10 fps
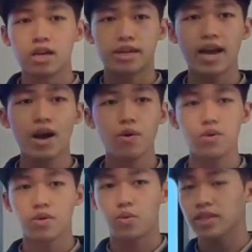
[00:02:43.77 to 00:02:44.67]

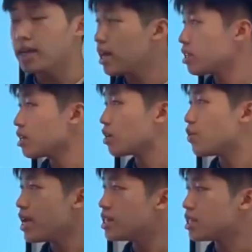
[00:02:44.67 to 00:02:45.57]
Now we then
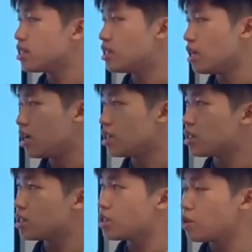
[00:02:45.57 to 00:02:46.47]
created
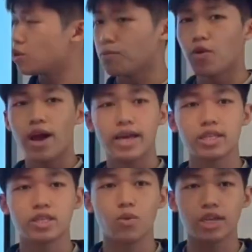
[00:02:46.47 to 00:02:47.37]
the total
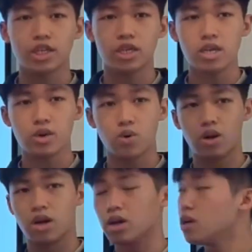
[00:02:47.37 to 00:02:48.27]
price, which
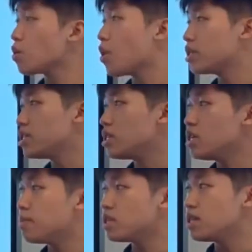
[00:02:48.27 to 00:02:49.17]
equal
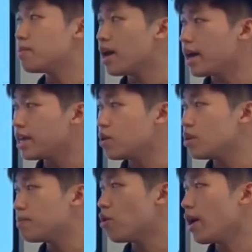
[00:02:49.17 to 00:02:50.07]
quantity multiplied
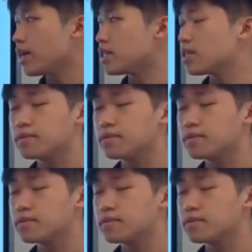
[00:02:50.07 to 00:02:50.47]
unit price.